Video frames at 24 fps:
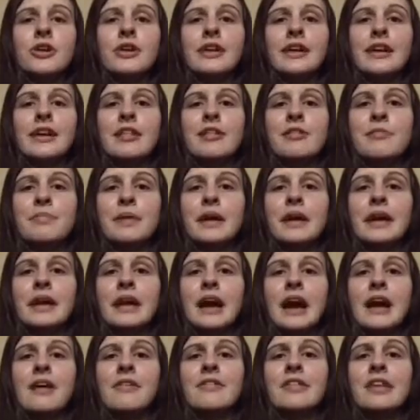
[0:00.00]
on it, but
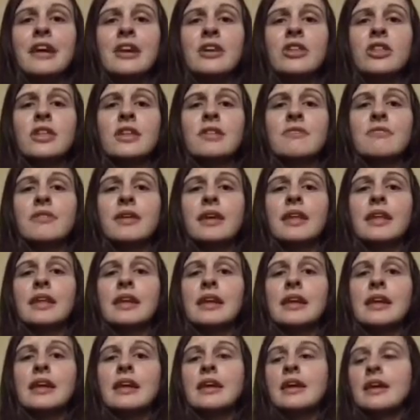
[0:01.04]
I was actually
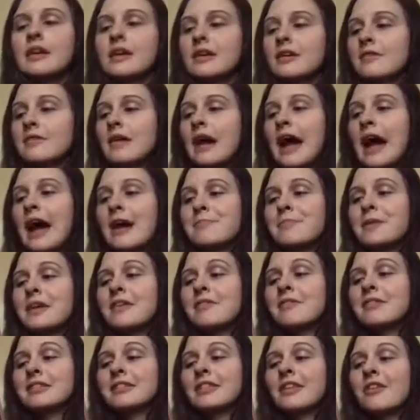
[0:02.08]
really happy
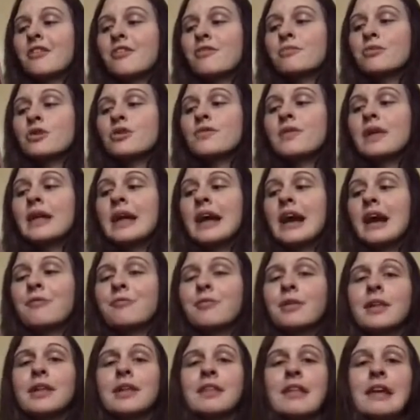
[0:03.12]
with this movie. I
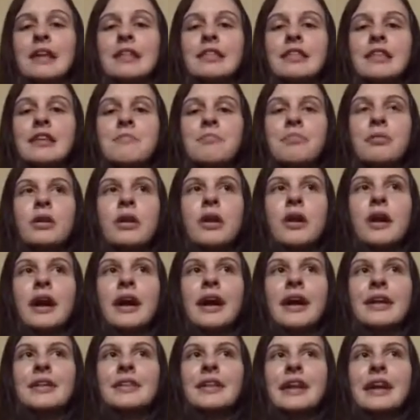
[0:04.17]
really like the
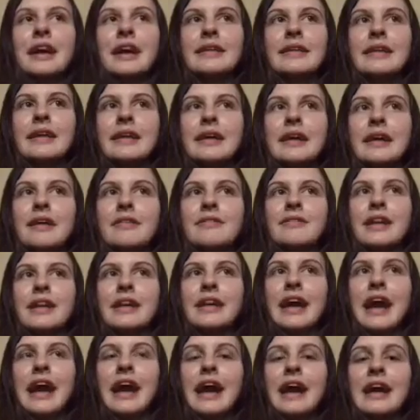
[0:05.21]
plot and the idea of a
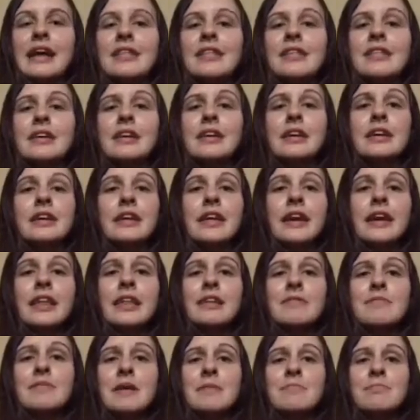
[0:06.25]
cat
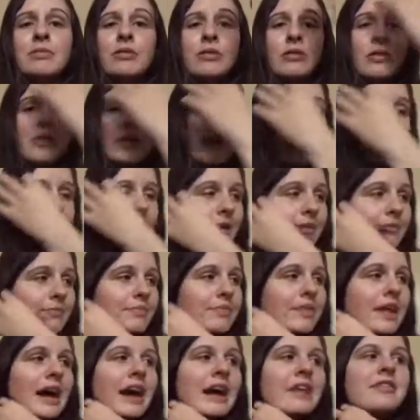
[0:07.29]
killing people.
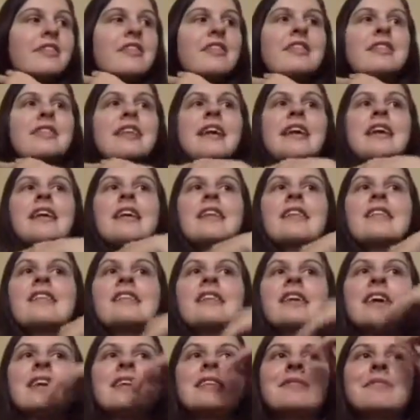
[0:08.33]
I just think it's
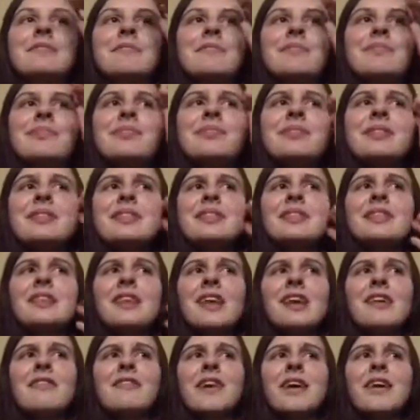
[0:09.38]

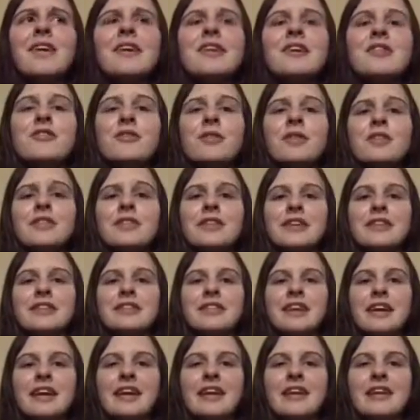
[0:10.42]
a very cringy
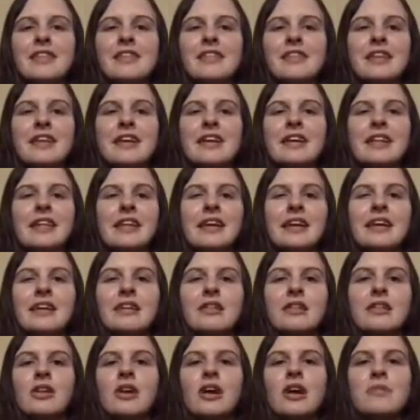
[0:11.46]
thing, seeing like
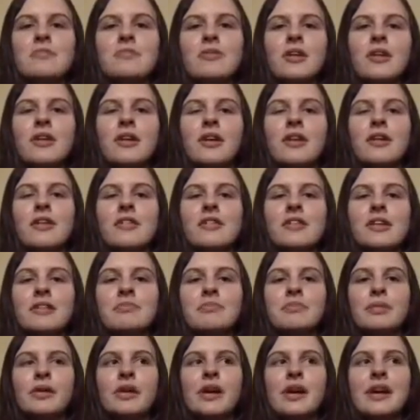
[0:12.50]
claw marks
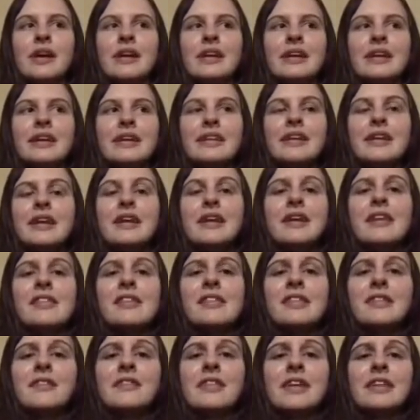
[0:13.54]
and blood and
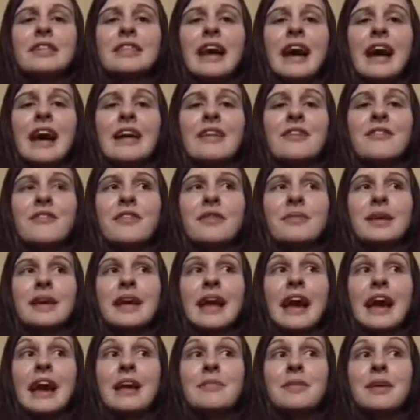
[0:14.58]
stuff like that from a
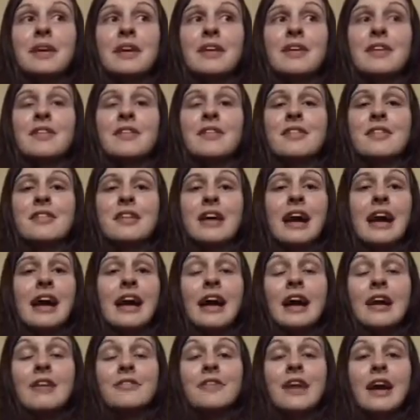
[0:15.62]
cat, because I
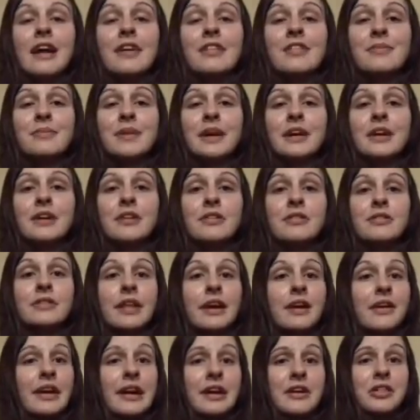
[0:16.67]
have cats of my own.
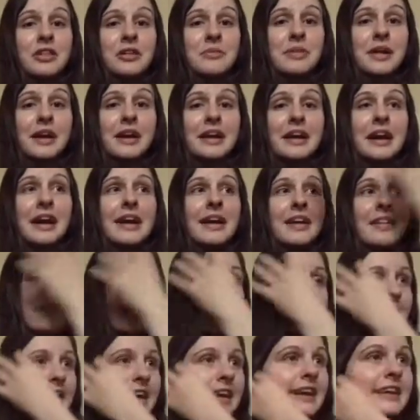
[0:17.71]
They are actually black
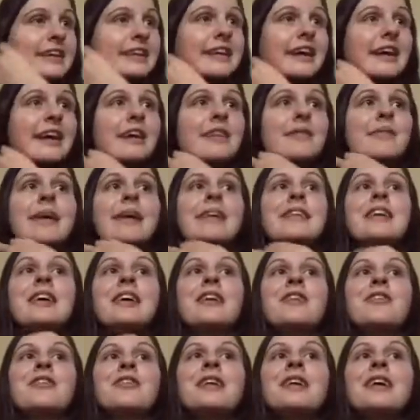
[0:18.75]
cats, and I
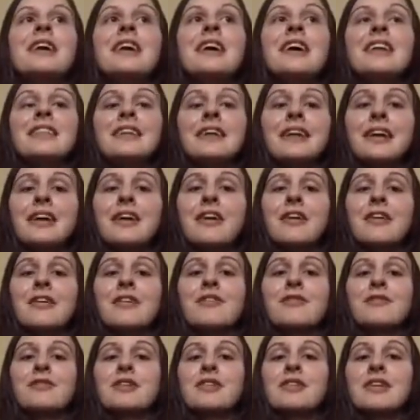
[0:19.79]
know that it
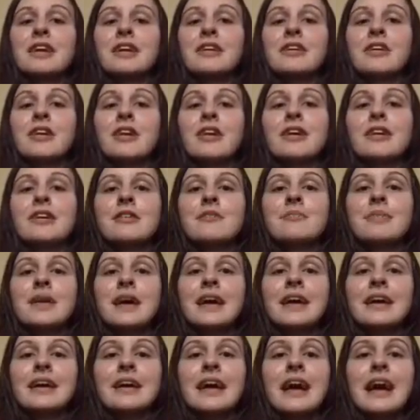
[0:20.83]
hurts when you get clawed
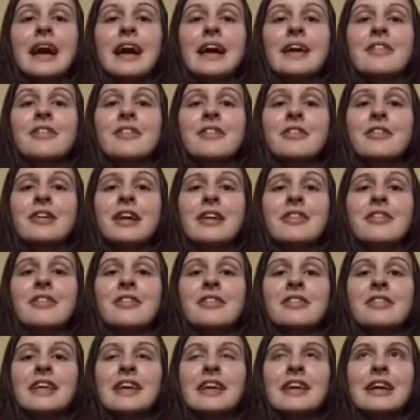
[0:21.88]
by a cat. So I
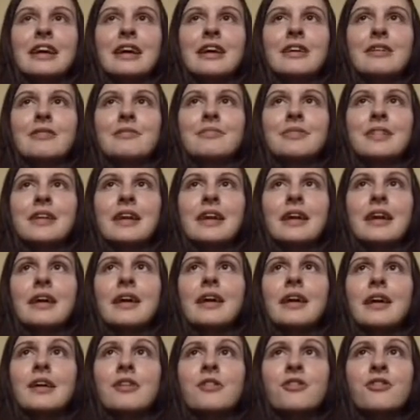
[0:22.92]
just think the
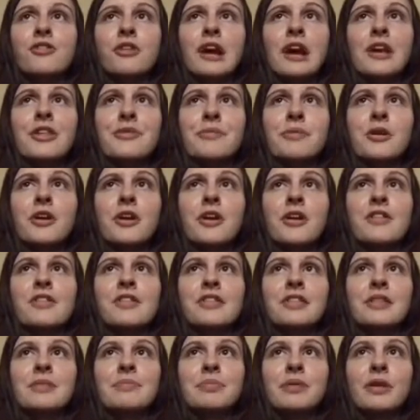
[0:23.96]
scratch marks
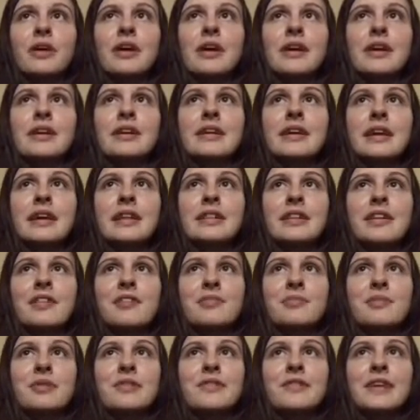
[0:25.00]
and the blood in
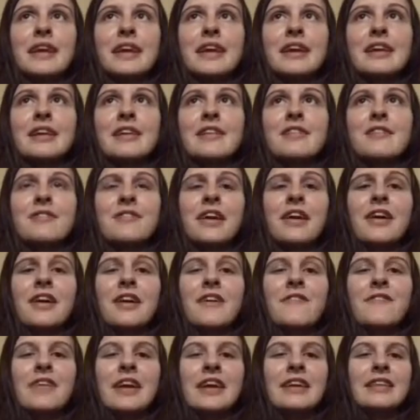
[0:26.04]
this movie is very
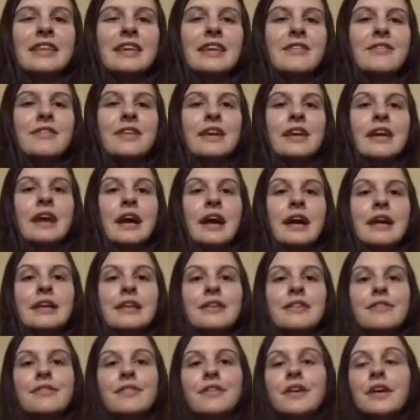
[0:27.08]
effective and kind
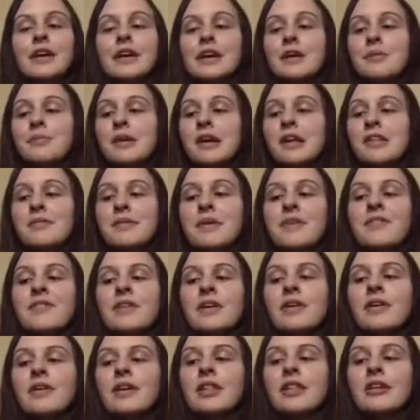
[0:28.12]
of makes me
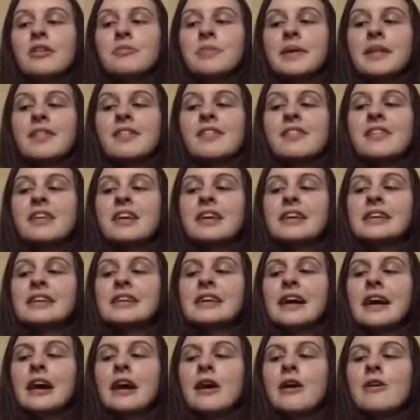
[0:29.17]
feel a little bit
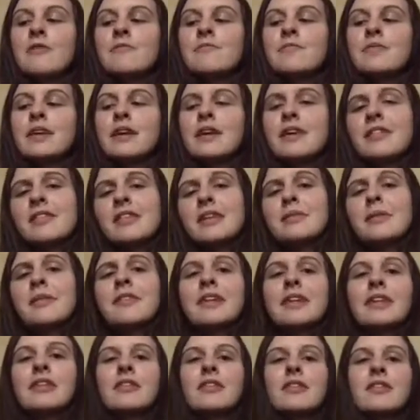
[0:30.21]
sick. Some of
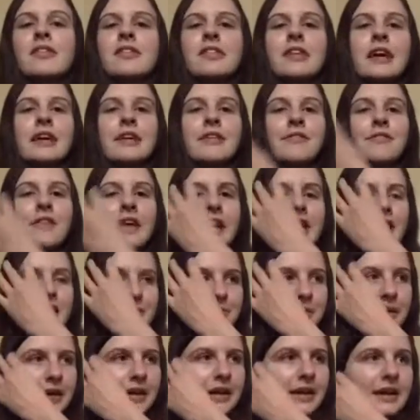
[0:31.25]
it looks kind of
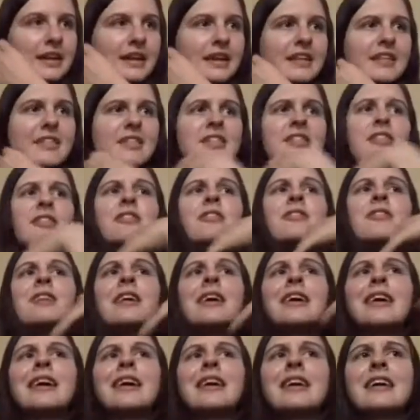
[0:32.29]
fake, but it still
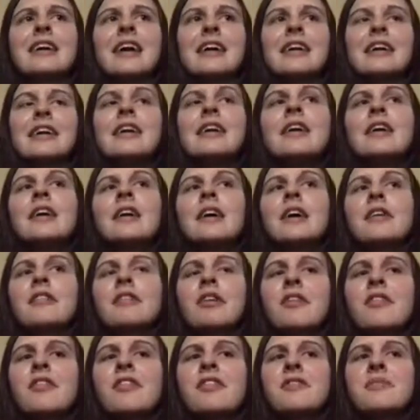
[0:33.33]
kind of
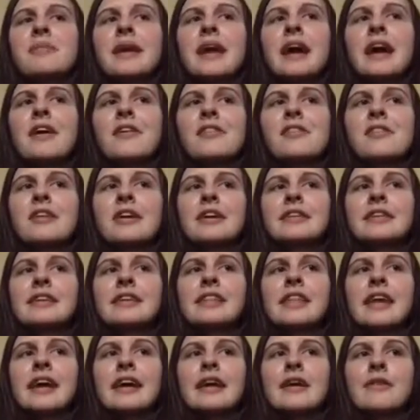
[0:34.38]
grosses me out. So I
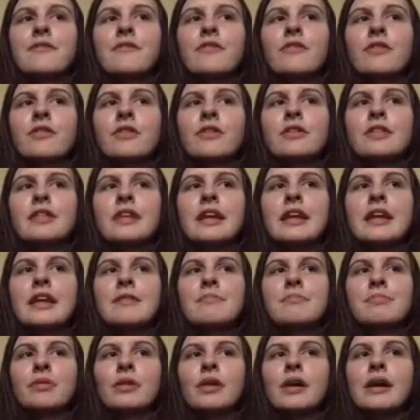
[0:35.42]
did like it for the
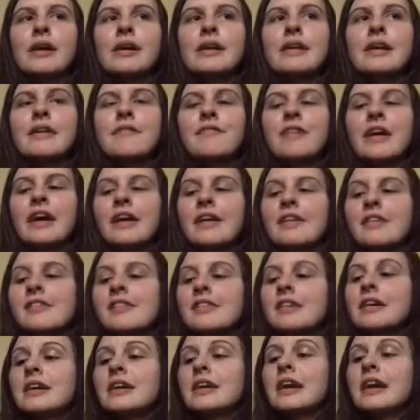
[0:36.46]
blood
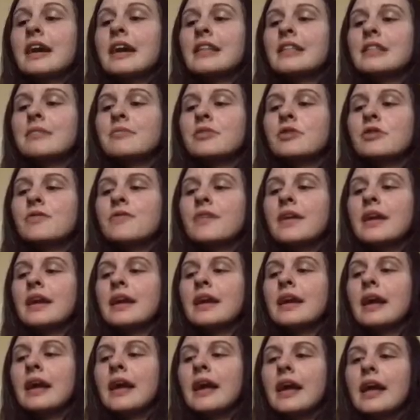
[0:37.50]
effects in the
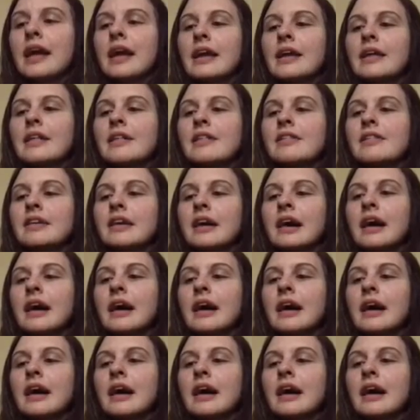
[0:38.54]
movie. And